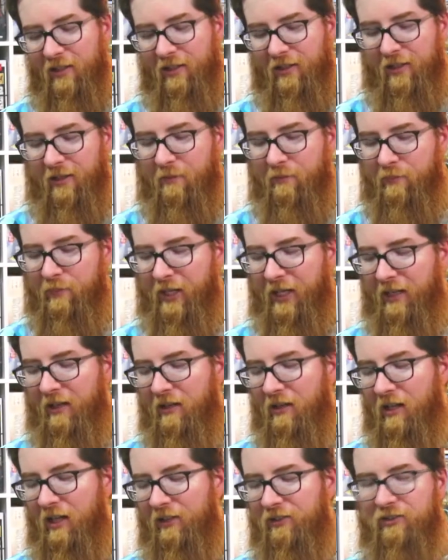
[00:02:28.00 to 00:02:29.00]
but
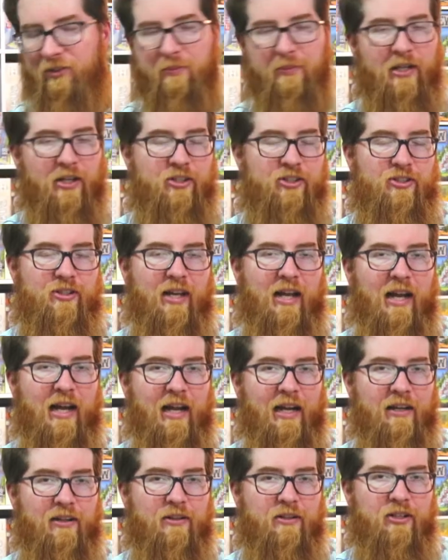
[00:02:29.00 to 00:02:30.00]
not so much that
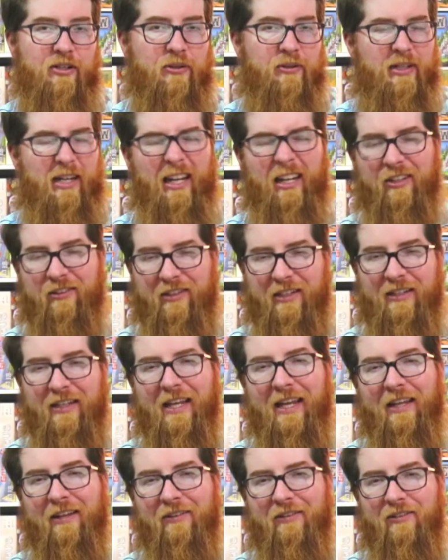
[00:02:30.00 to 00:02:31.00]
you're angry at the
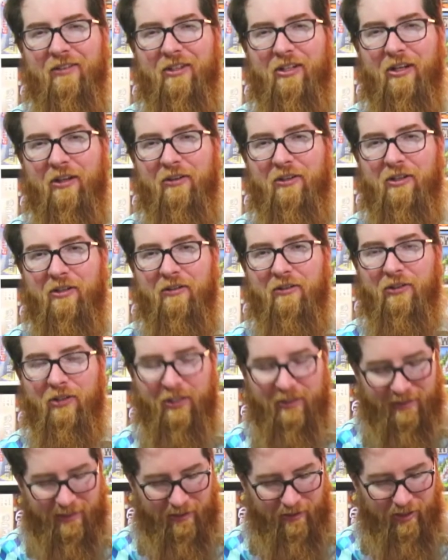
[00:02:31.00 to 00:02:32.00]
end. You look
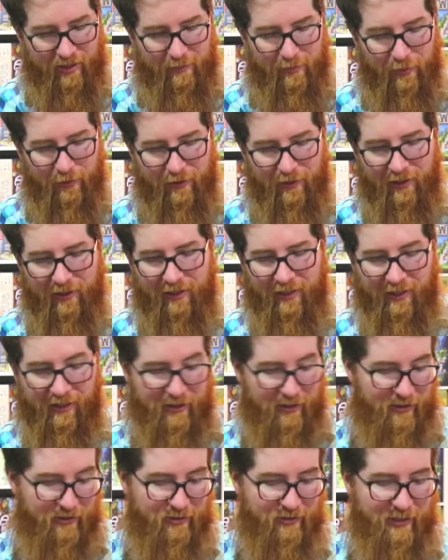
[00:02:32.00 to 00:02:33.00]
down at your board and
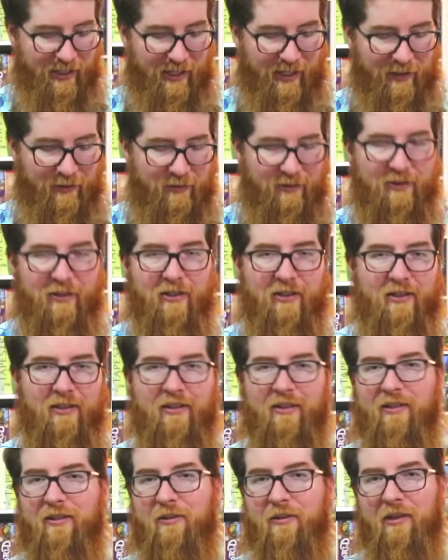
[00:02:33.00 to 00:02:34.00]
you're saying,
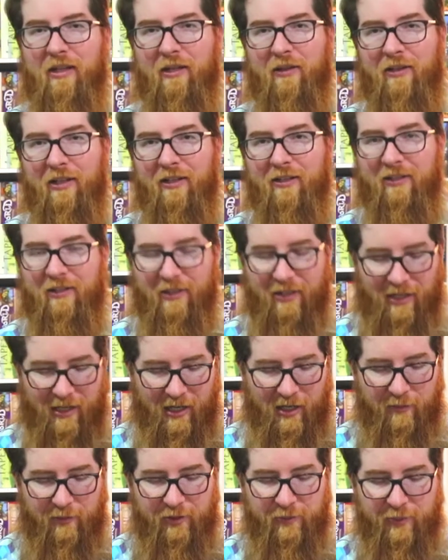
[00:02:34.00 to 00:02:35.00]
like, look, I
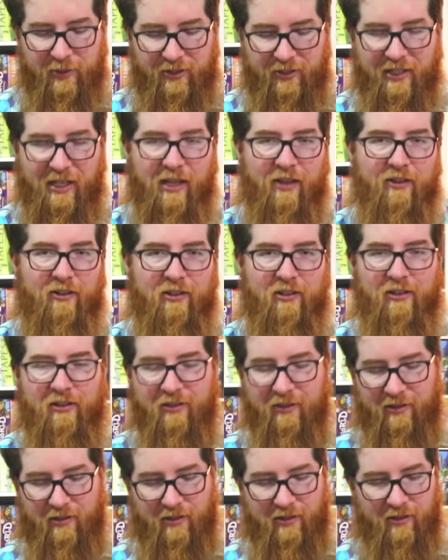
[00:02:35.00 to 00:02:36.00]
almost put together
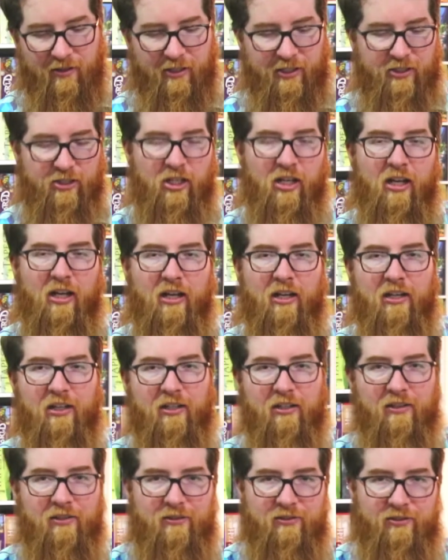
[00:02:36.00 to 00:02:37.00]
the
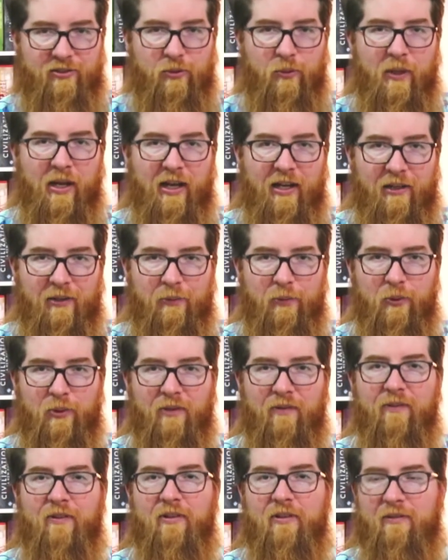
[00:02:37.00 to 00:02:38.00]
entire square
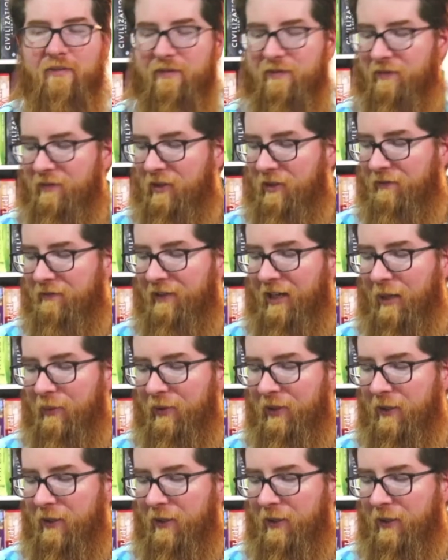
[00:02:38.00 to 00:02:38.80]
worth of fabric.